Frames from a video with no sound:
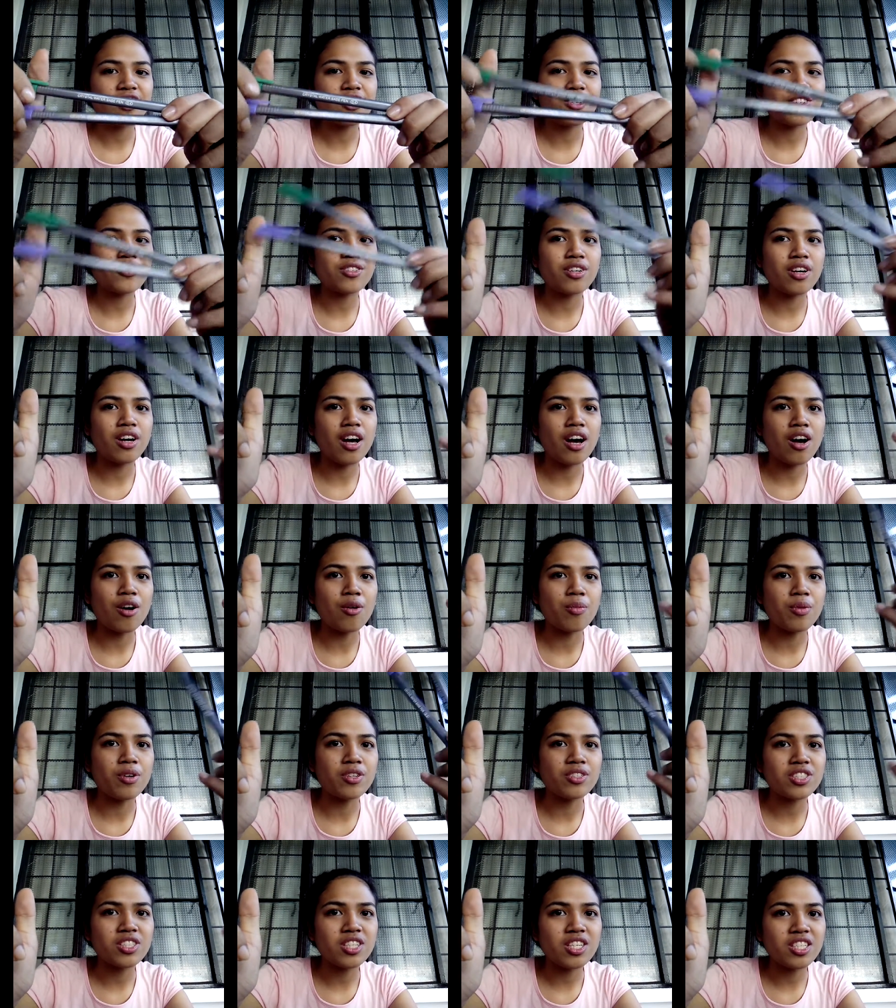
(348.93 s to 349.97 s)
I don't know how
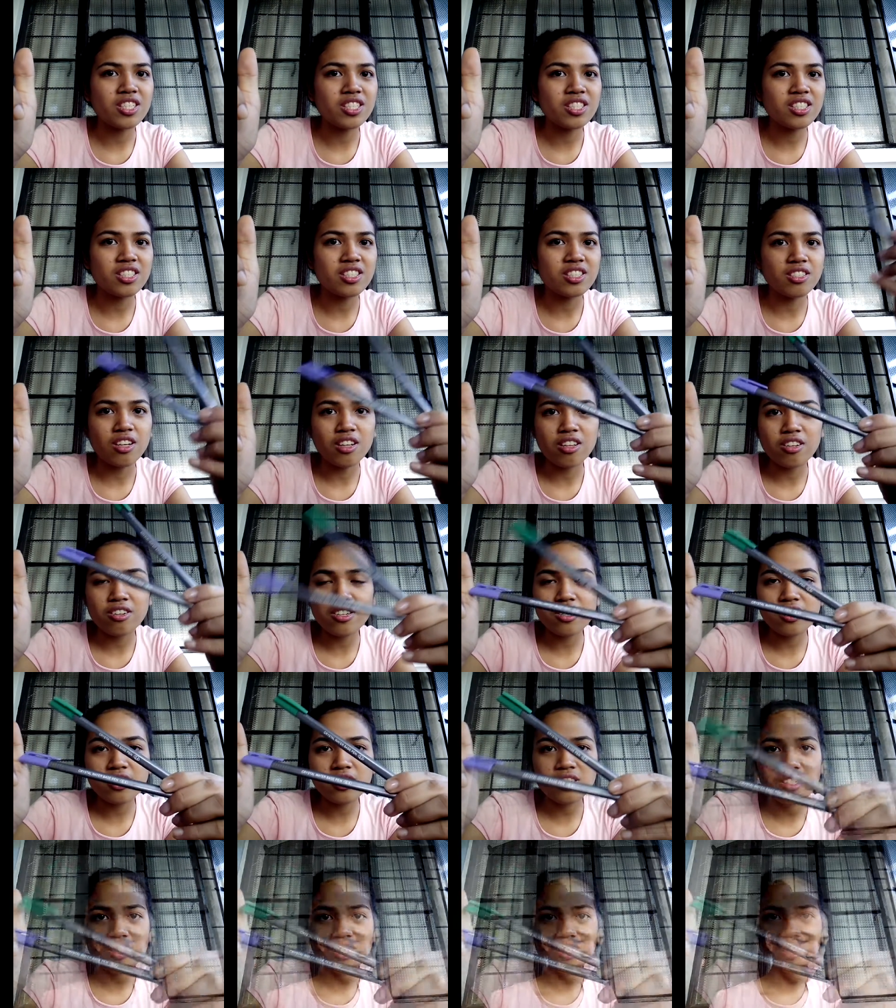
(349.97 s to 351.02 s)
much it is in
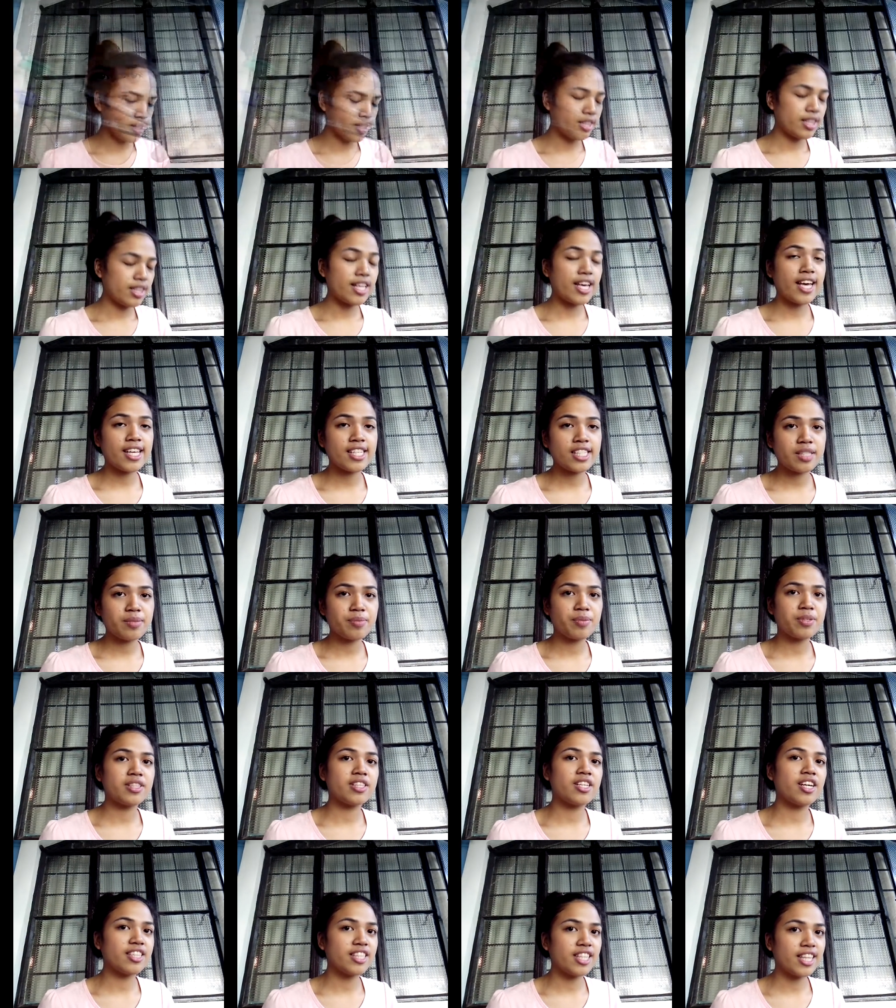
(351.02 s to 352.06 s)
dollars. Last
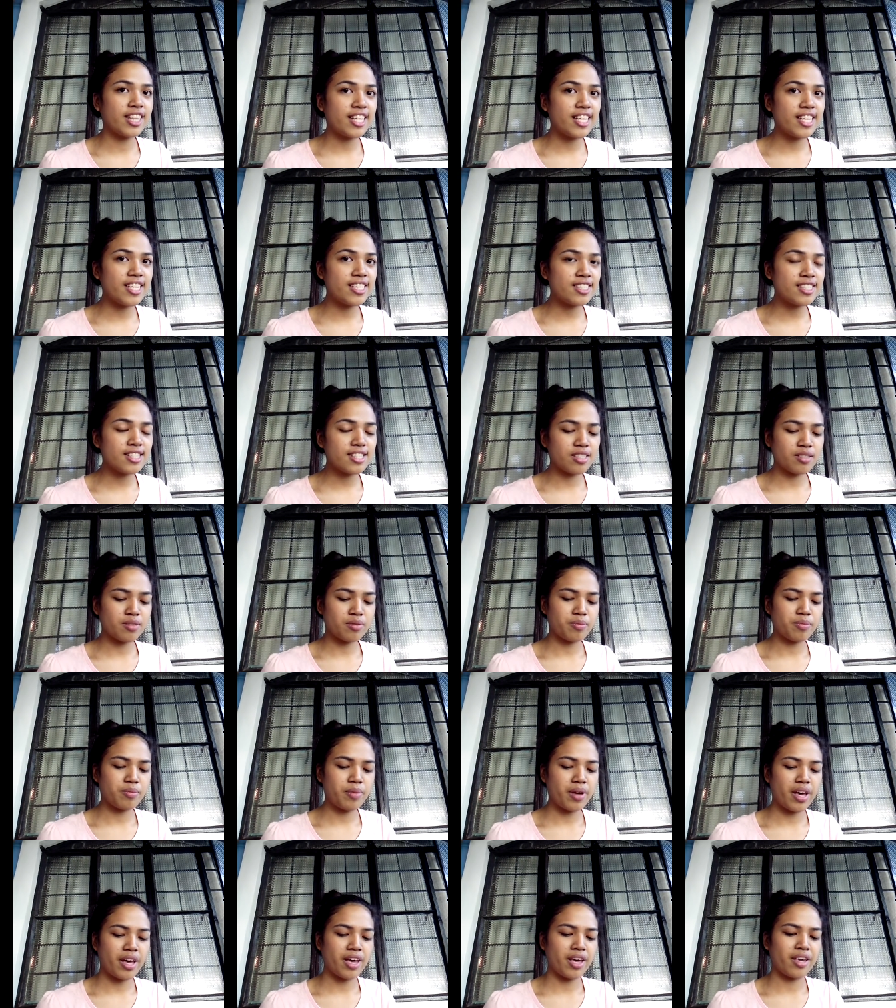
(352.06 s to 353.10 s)
but not the least,
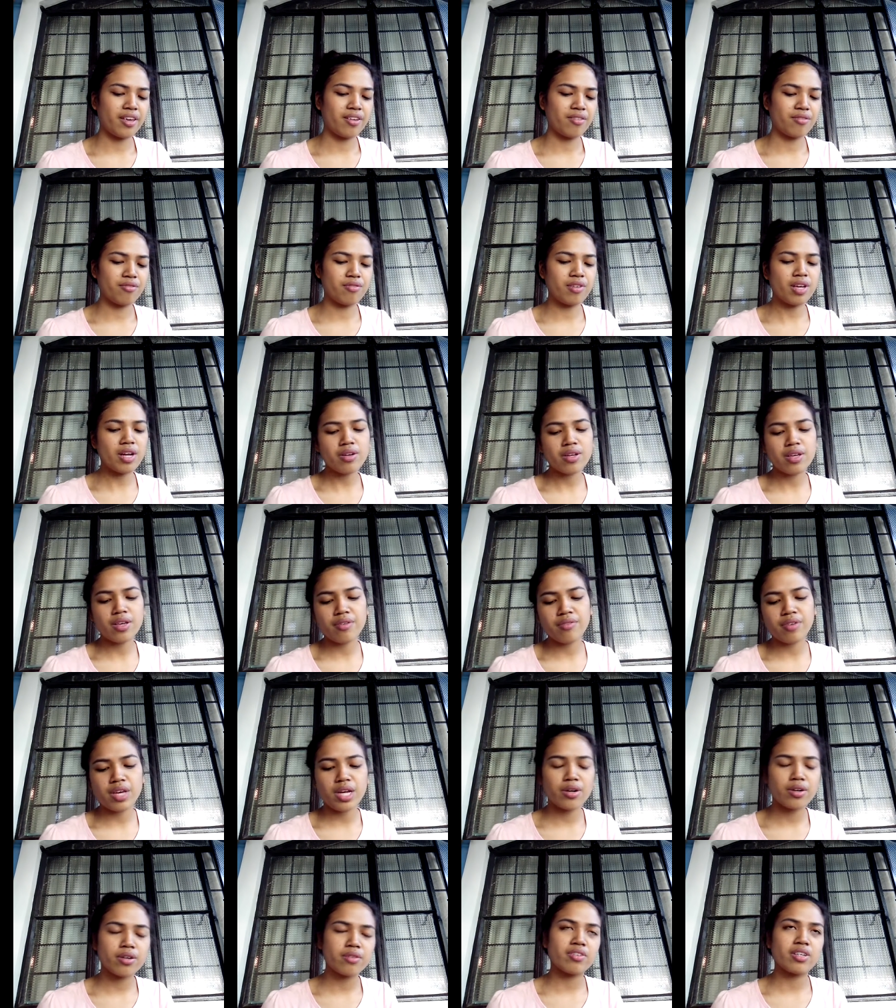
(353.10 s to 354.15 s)
my very
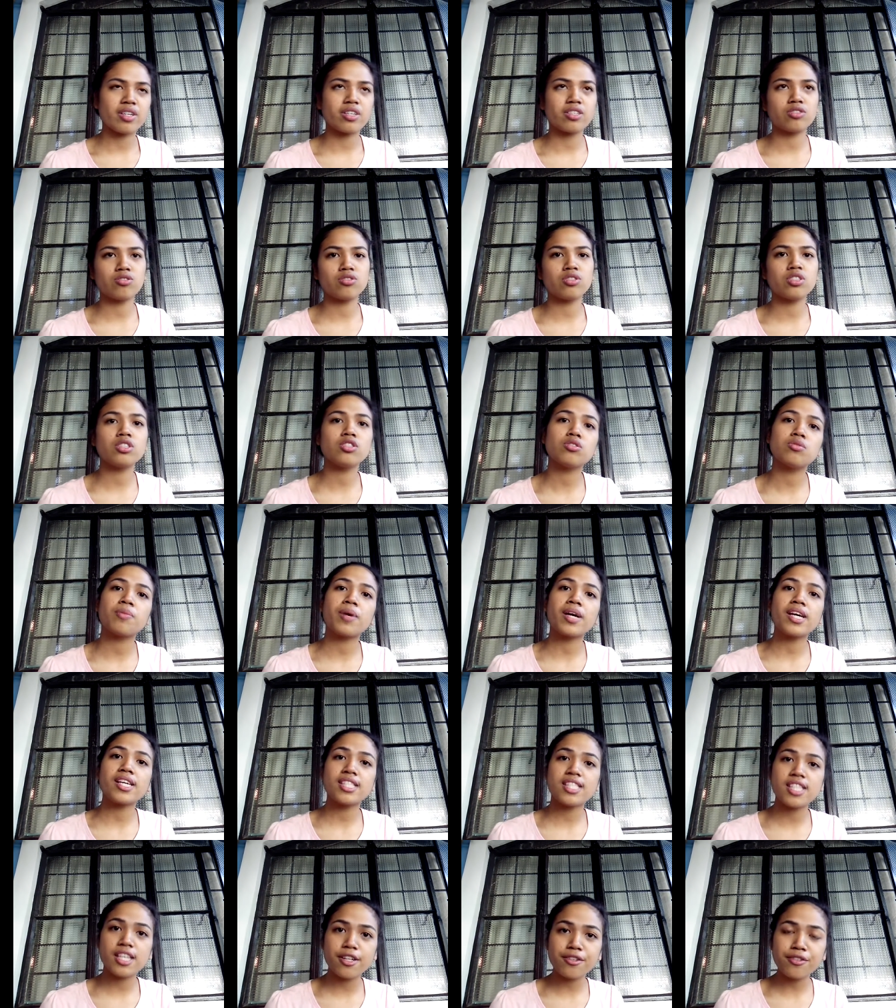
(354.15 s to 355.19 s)
very very treat to
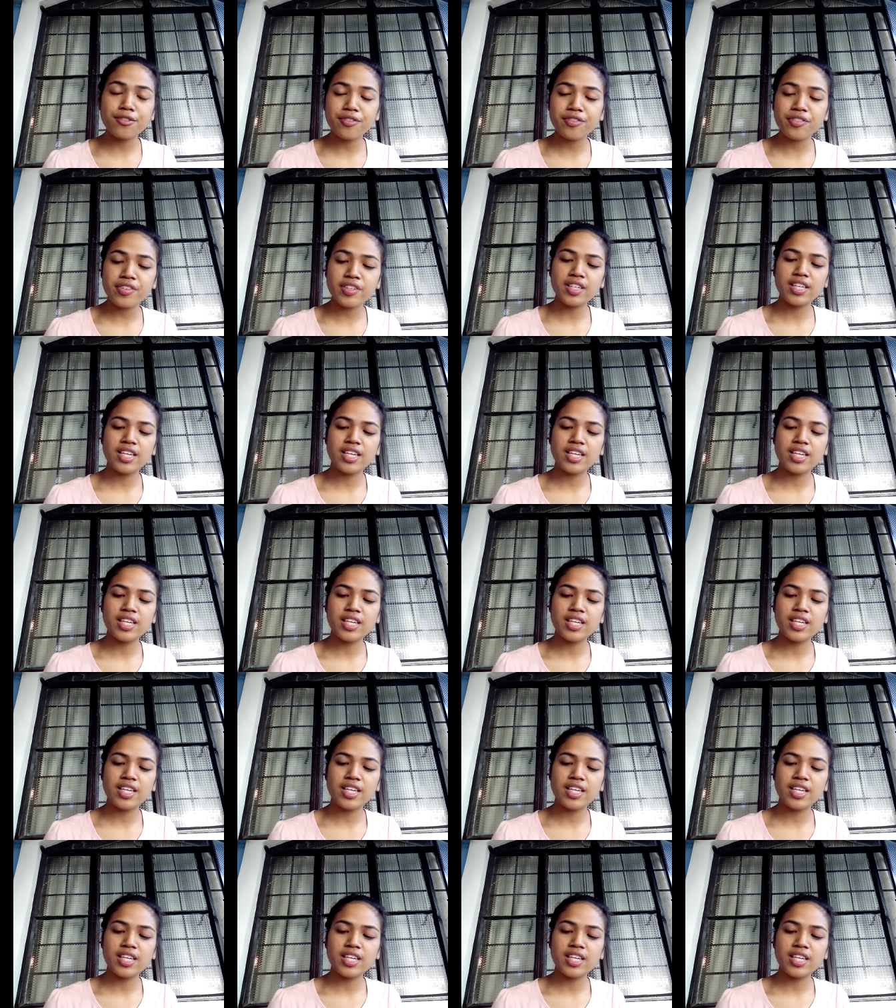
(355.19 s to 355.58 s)
myself.